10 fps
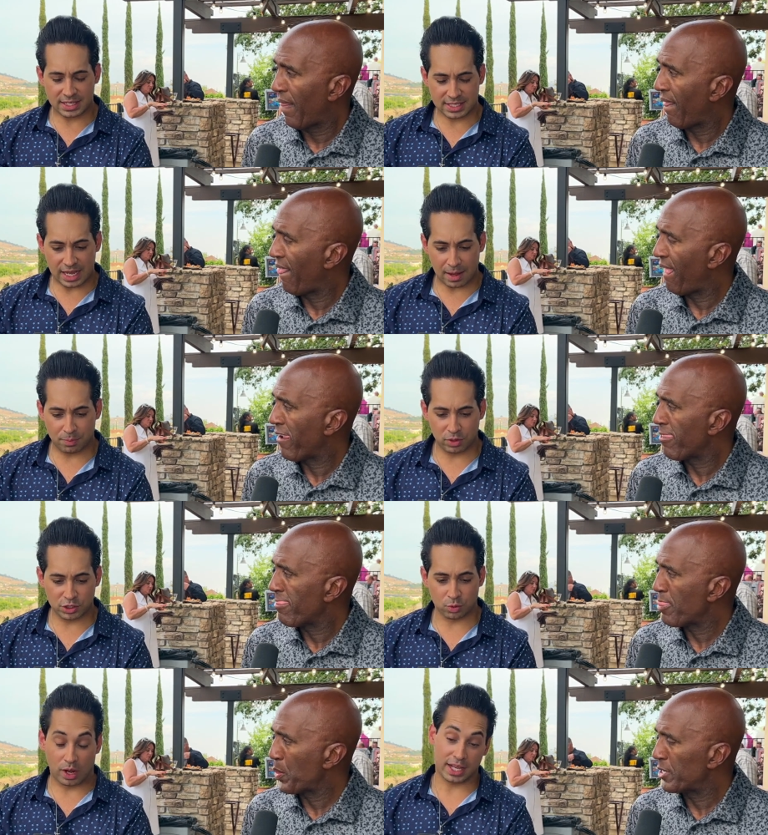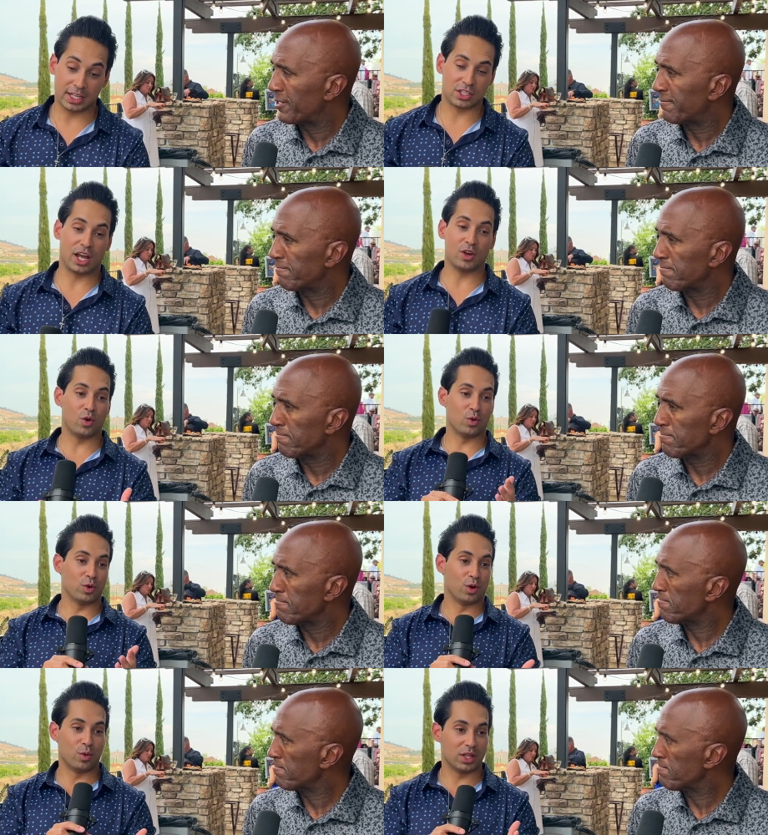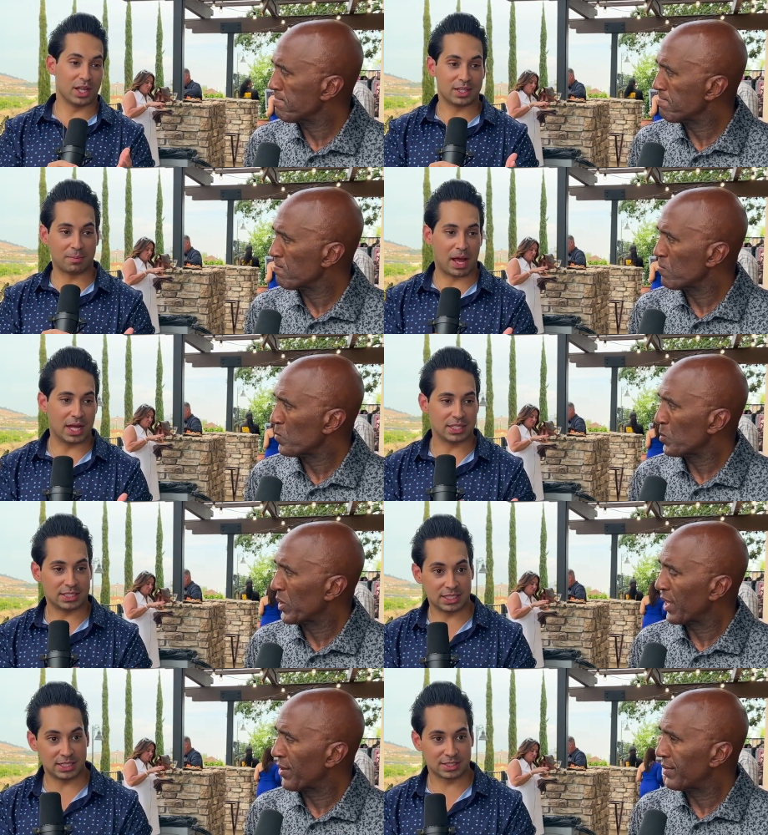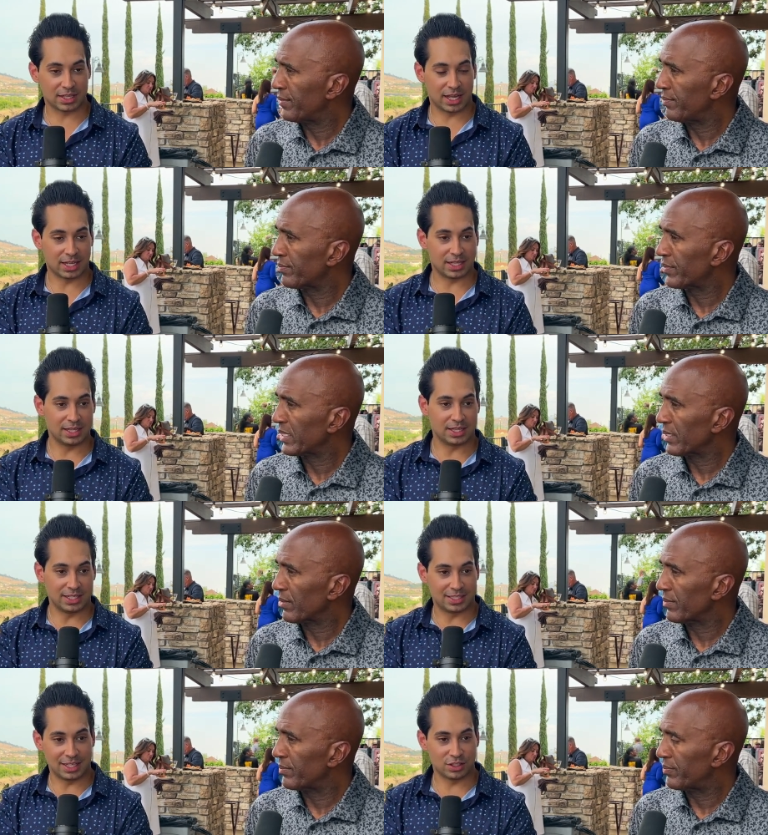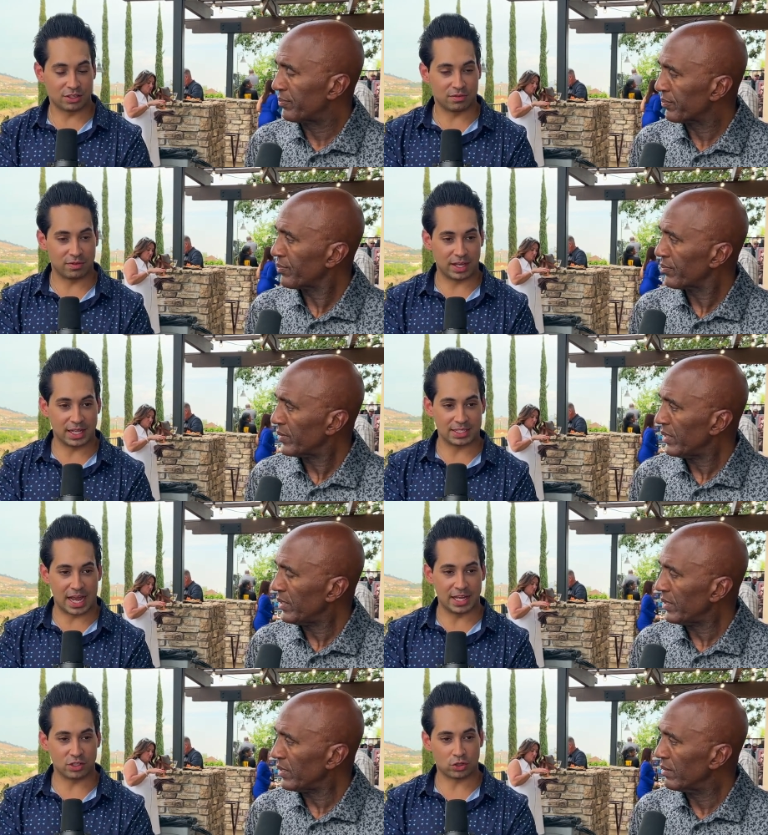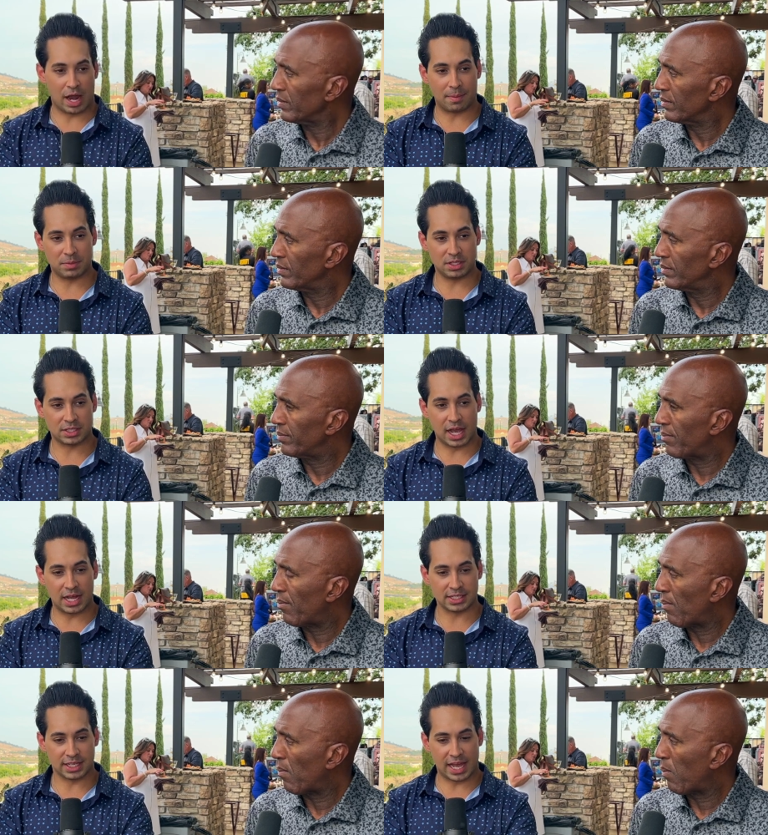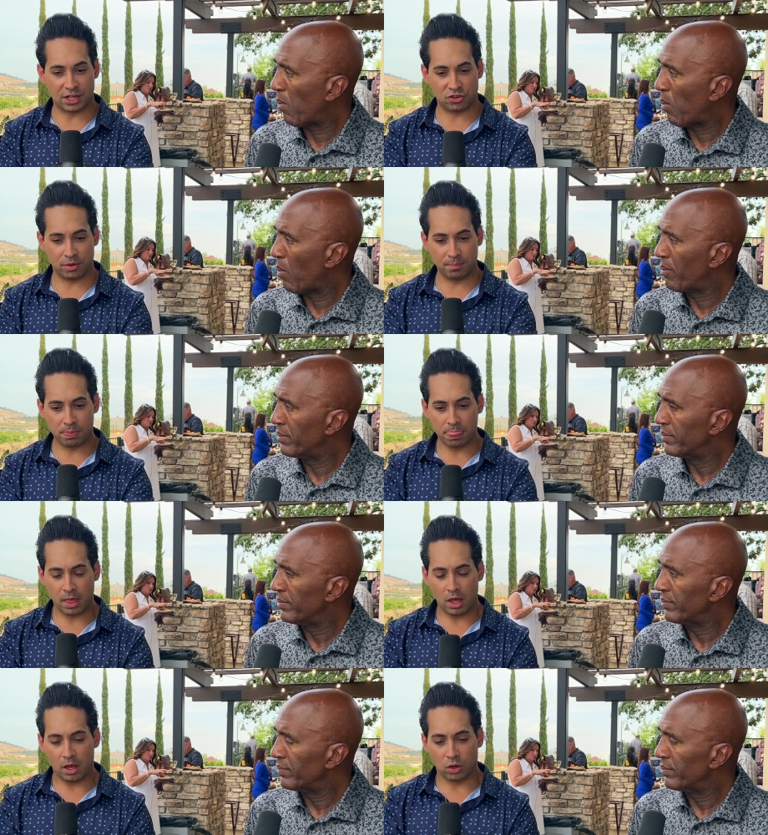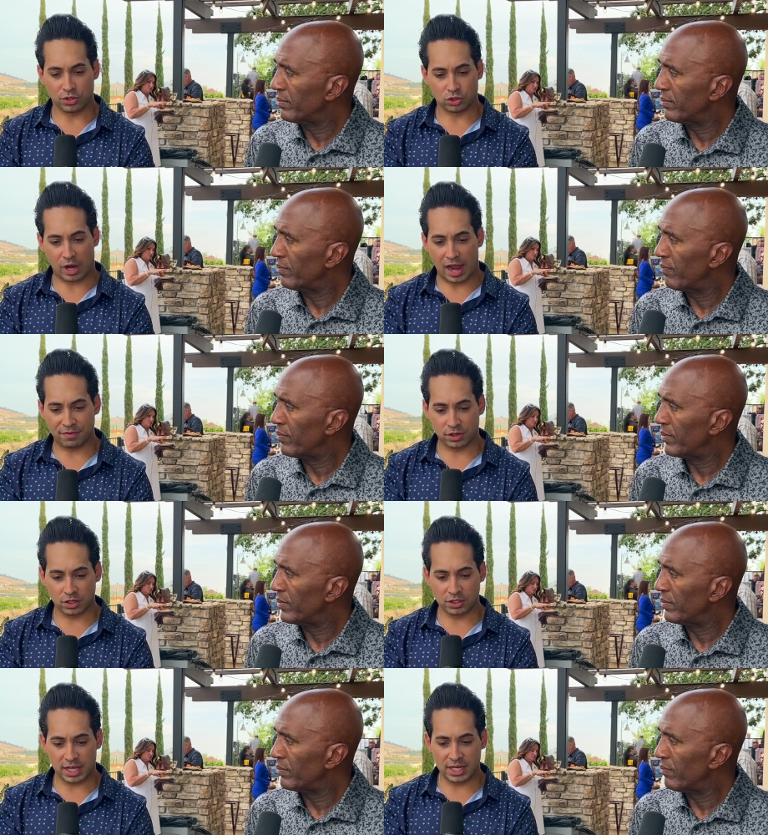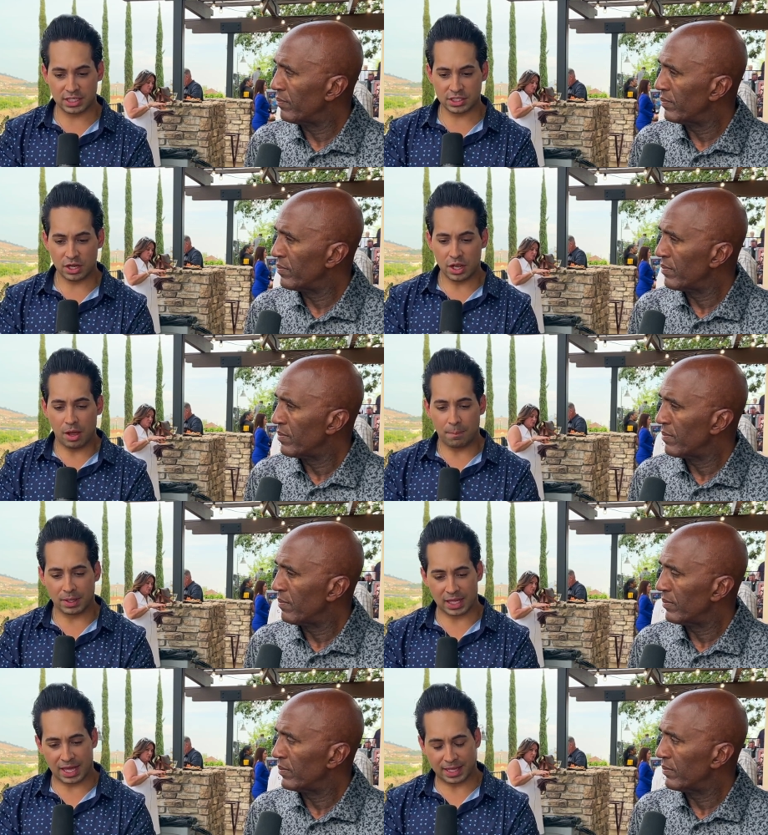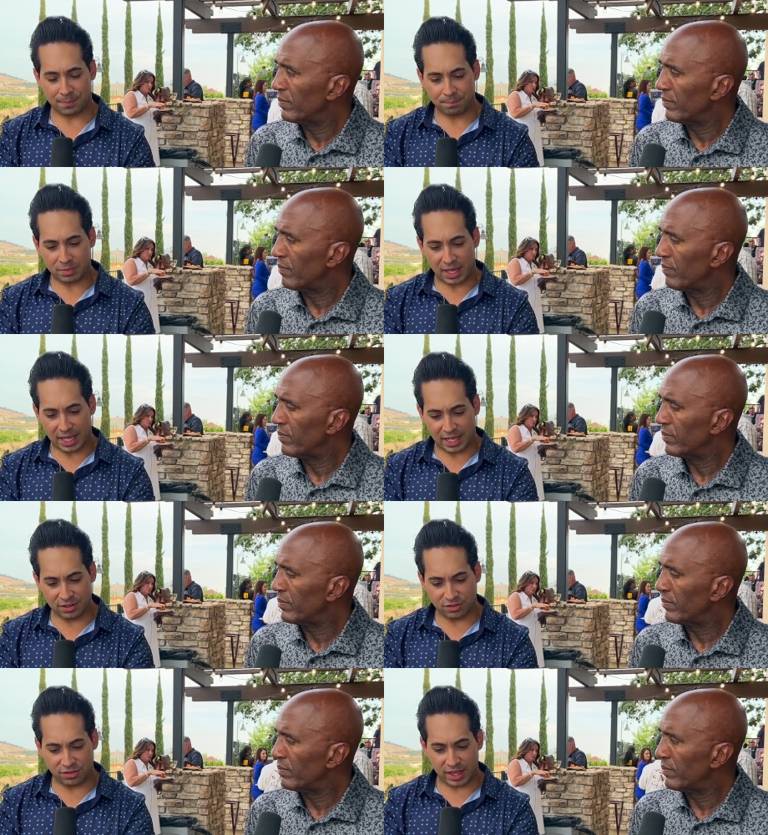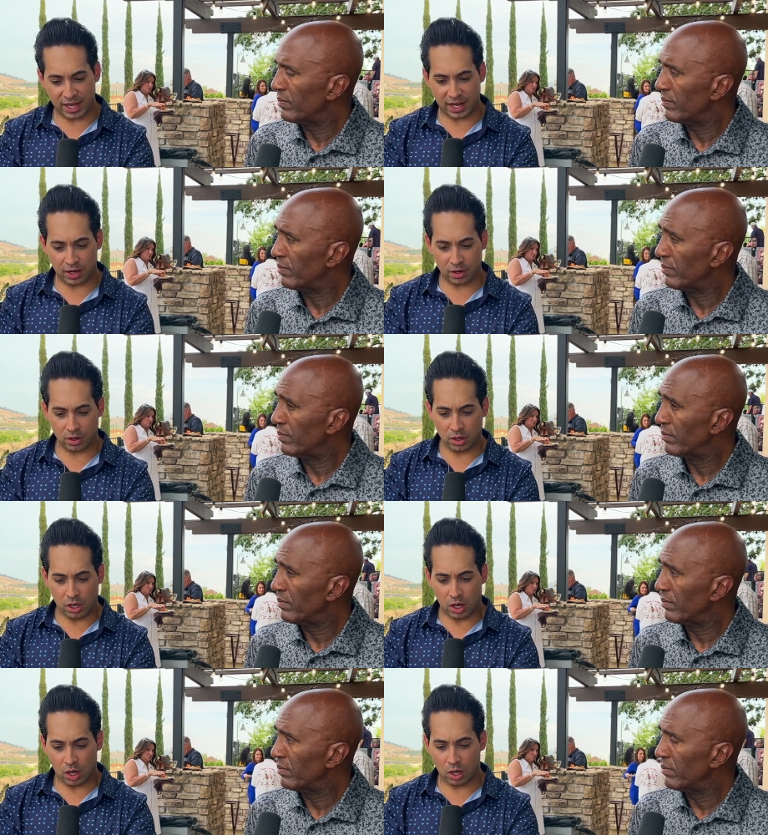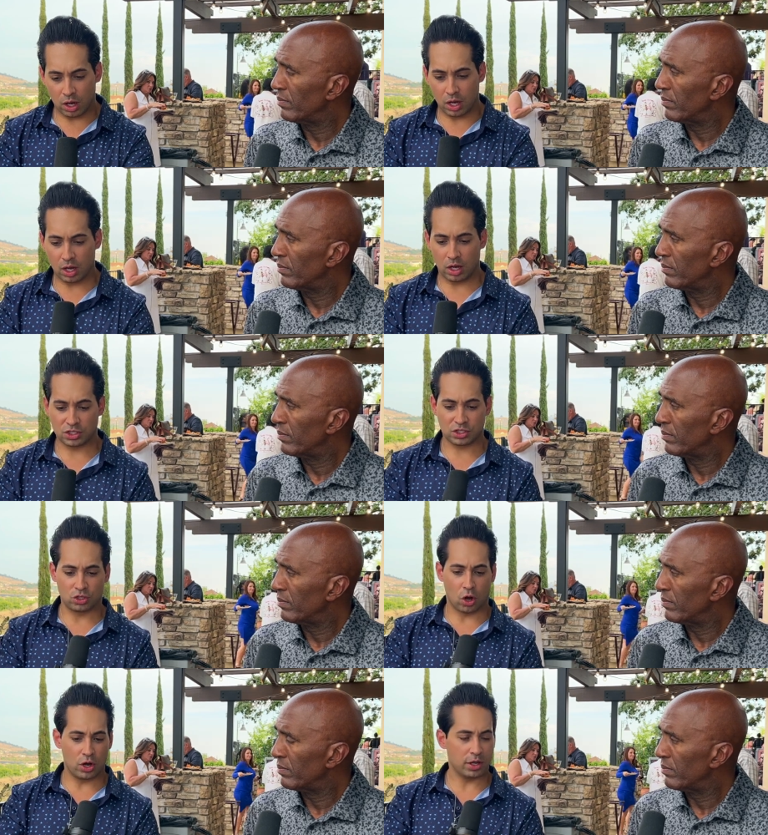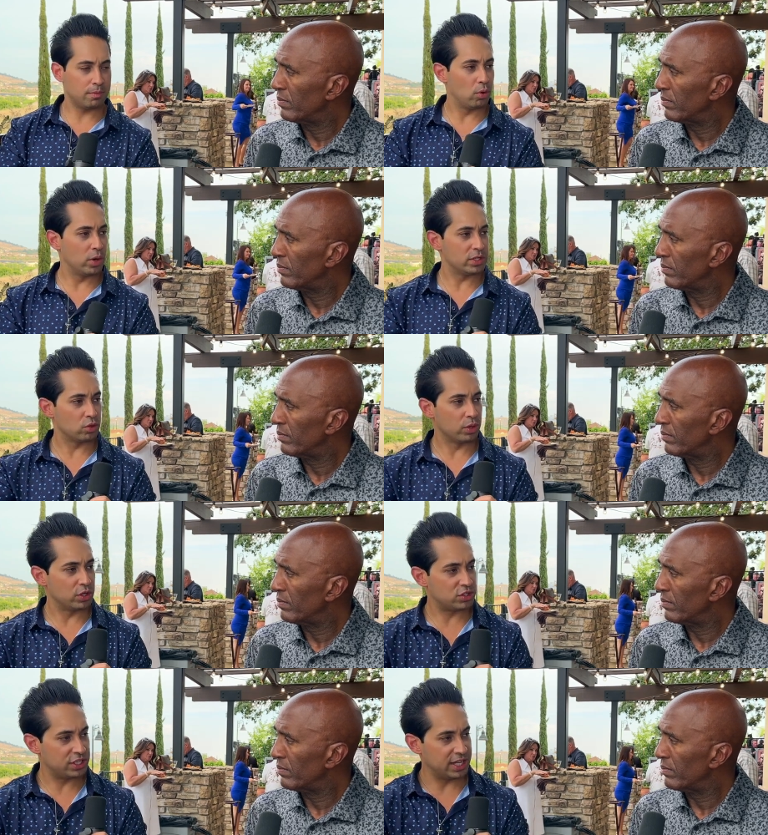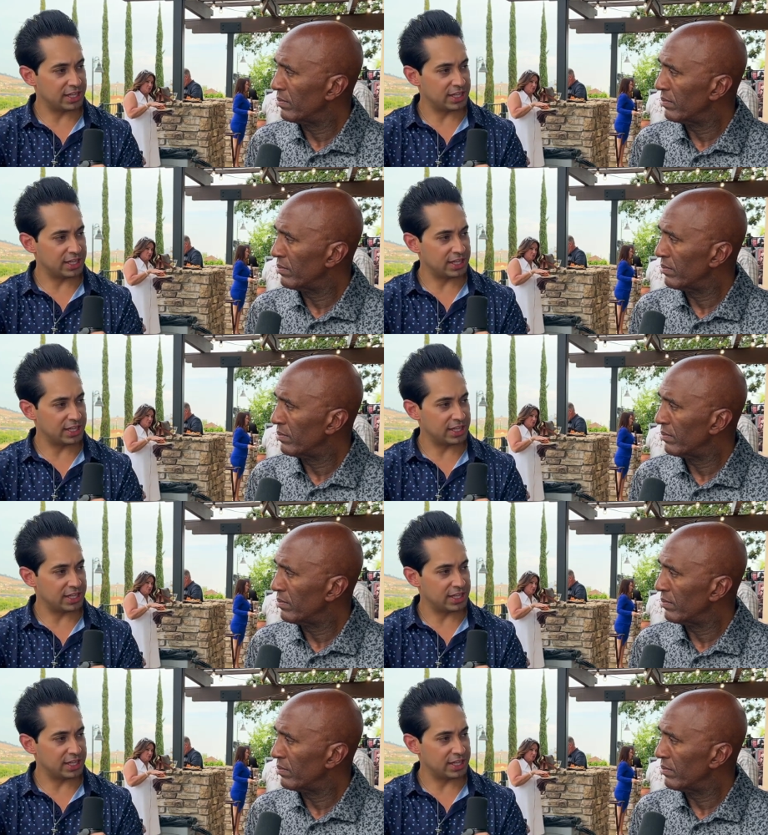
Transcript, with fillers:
Speaker 1: does the operation, I guess we don't want like the behind the scenes like details of, I guess, how you trap these guys and catch them, or the traffickers that is, but like, is there a starting point to where you see,